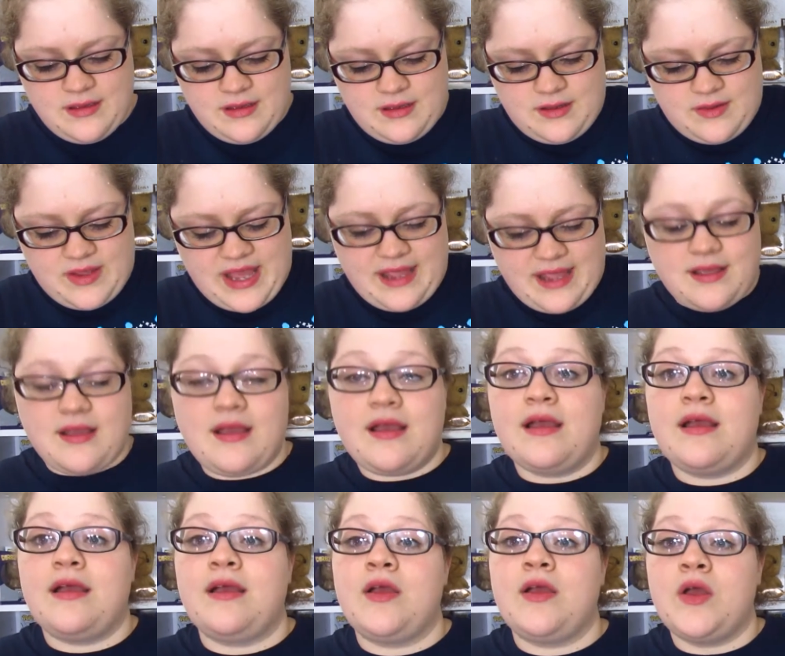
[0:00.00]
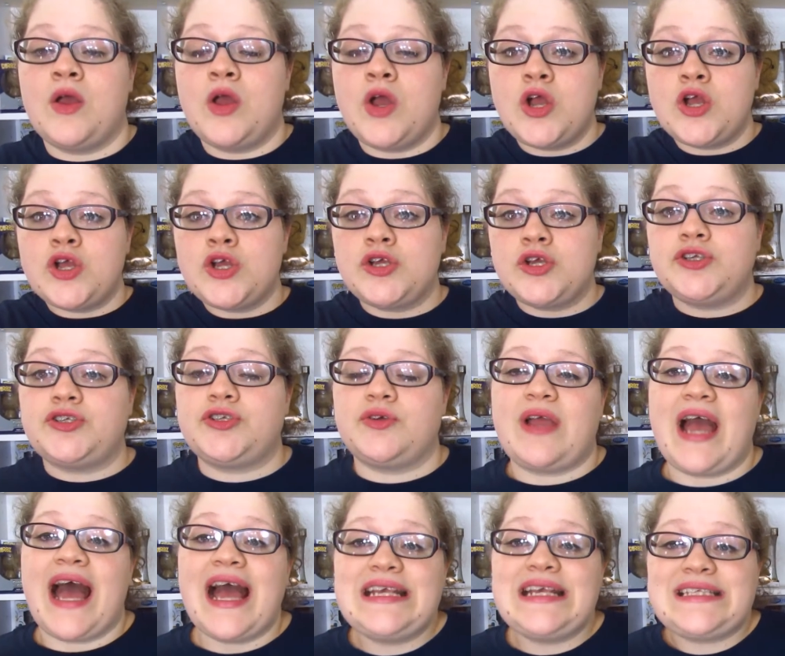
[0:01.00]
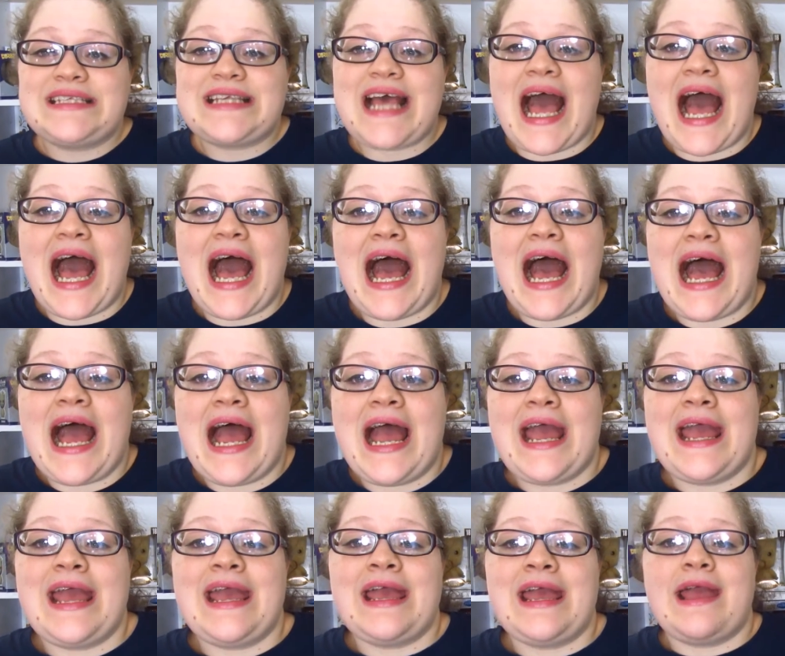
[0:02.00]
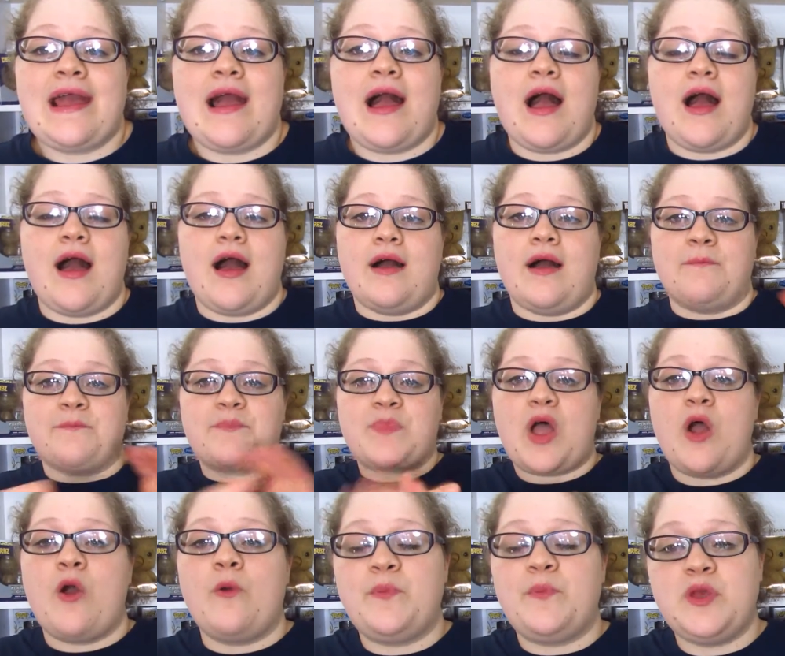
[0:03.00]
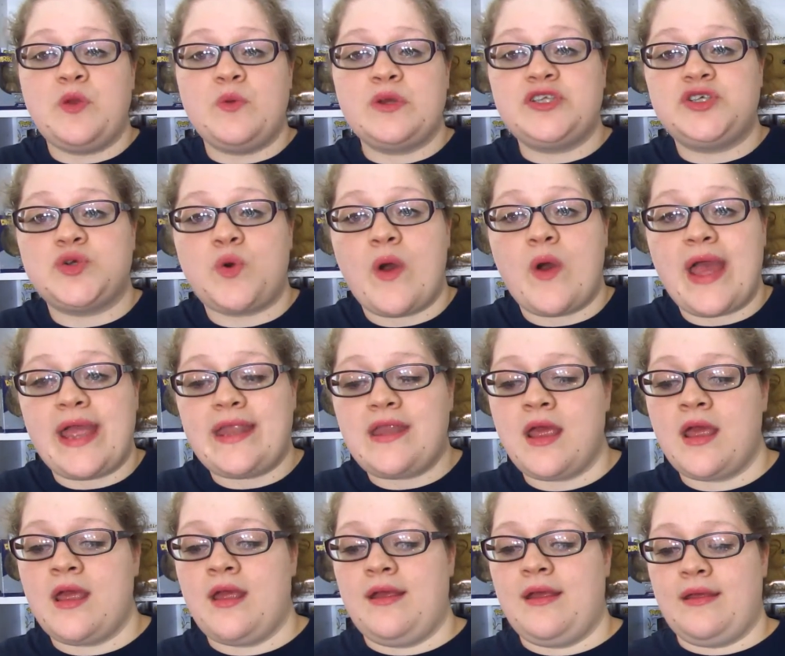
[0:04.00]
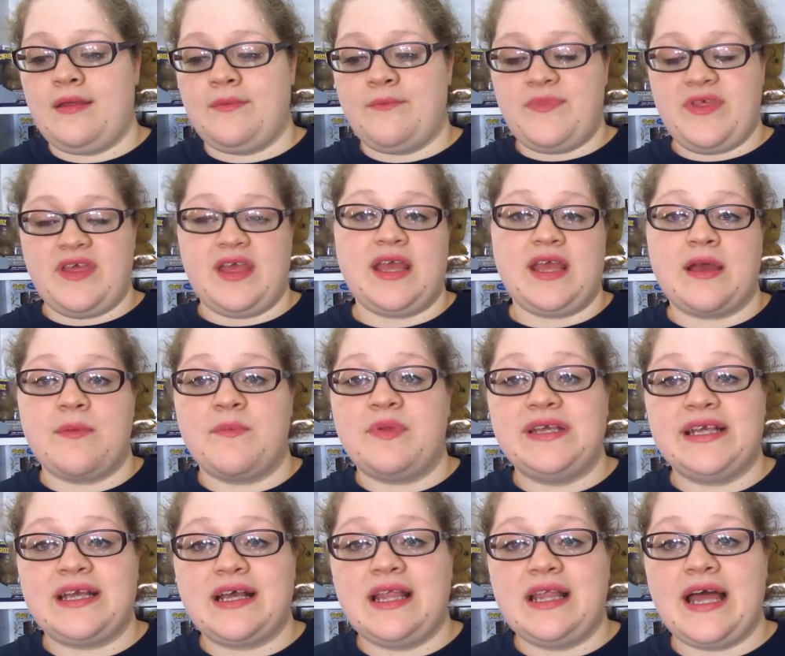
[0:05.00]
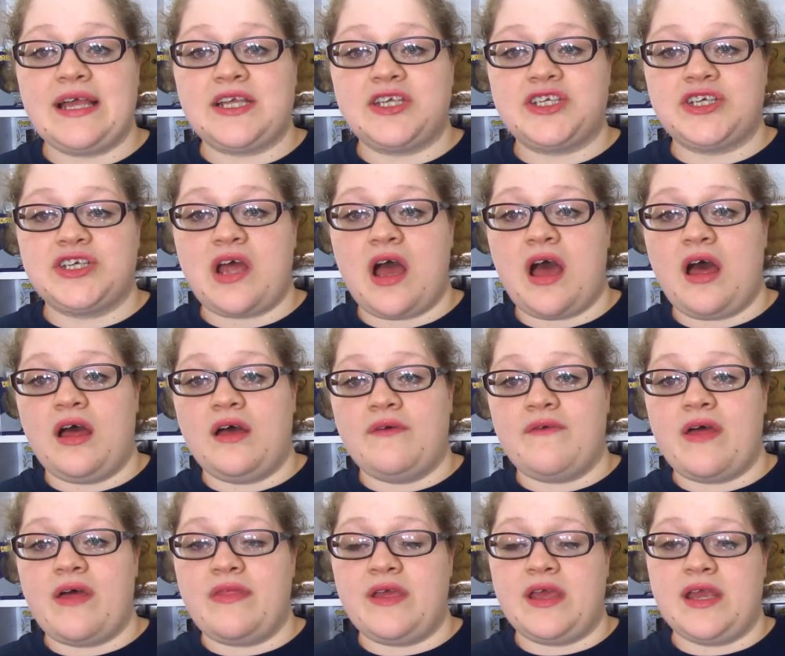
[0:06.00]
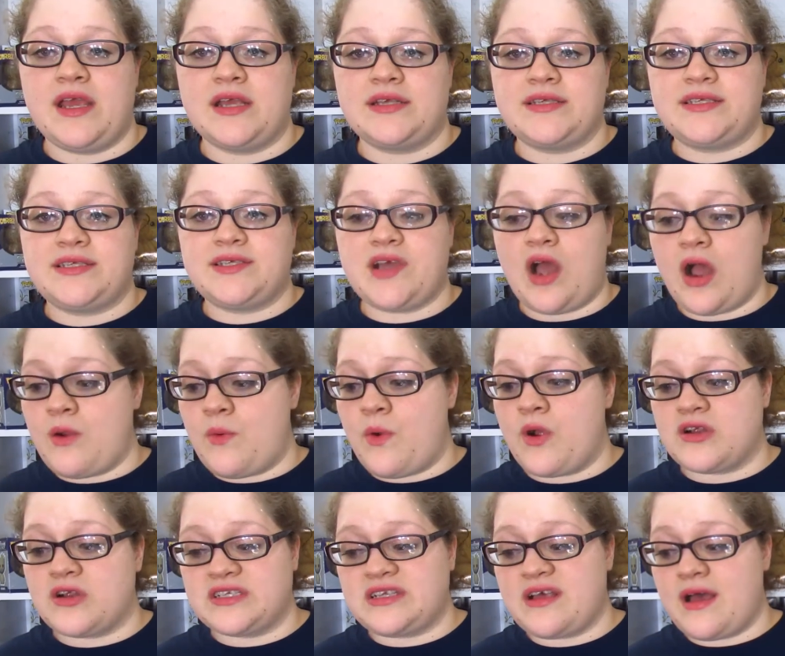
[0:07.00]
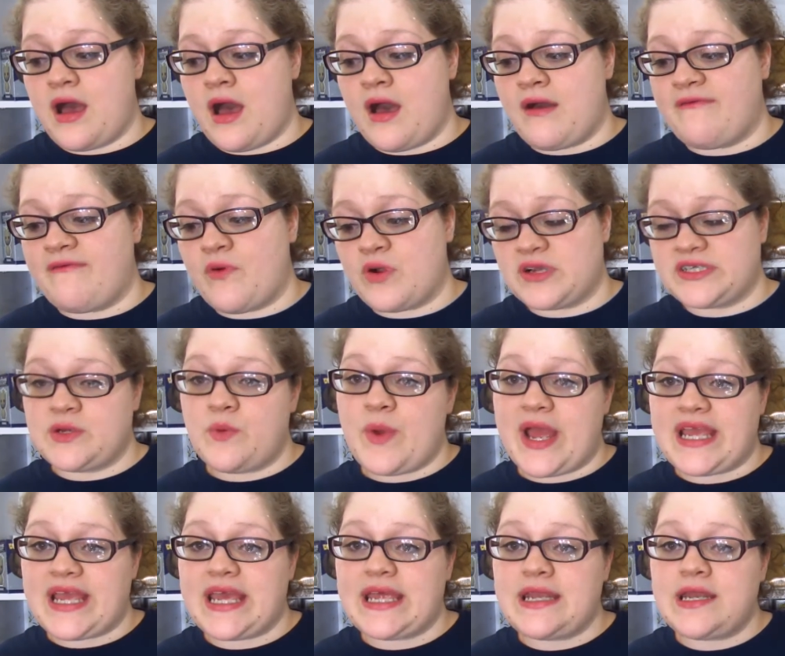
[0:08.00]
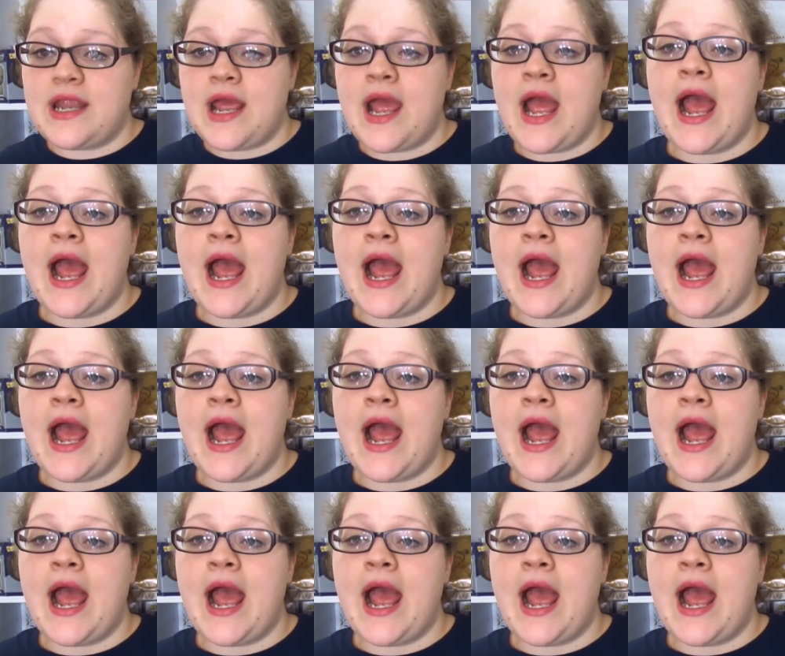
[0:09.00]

Okay. So guys, I um, hope you enjoyed the complete collection of the Star Wars uh, Force Awaken